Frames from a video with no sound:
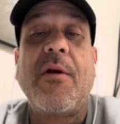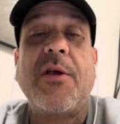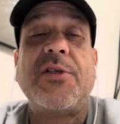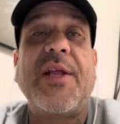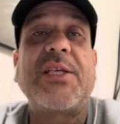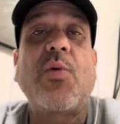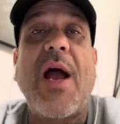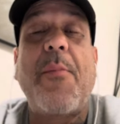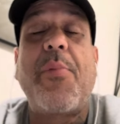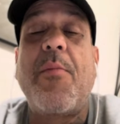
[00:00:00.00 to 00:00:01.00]
So that's
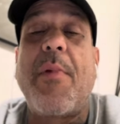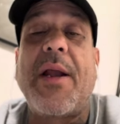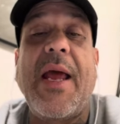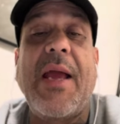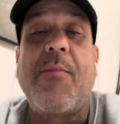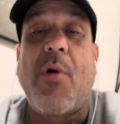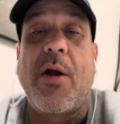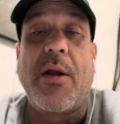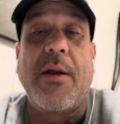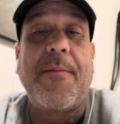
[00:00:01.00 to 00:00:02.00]
why I put my name
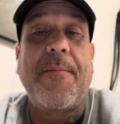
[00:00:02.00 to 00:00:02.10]
on it.